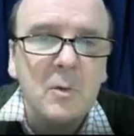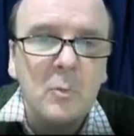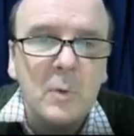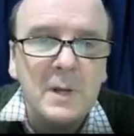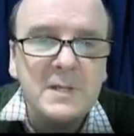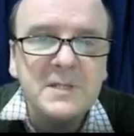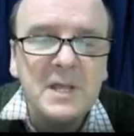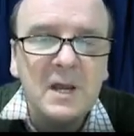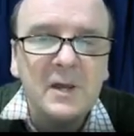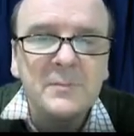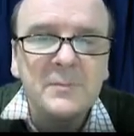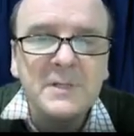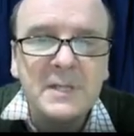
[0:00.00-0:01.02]
When is the
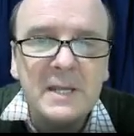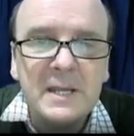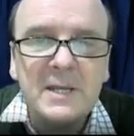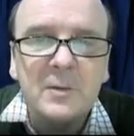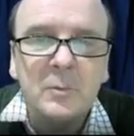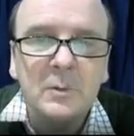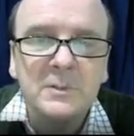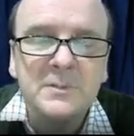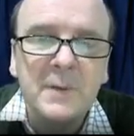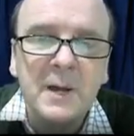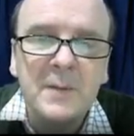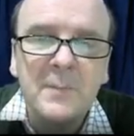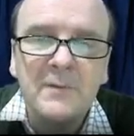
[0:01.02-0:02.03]
argument equal to
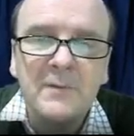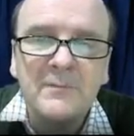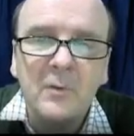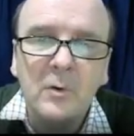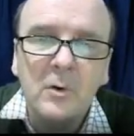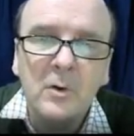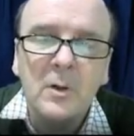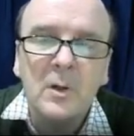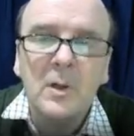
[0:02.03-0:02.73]
pi by 4?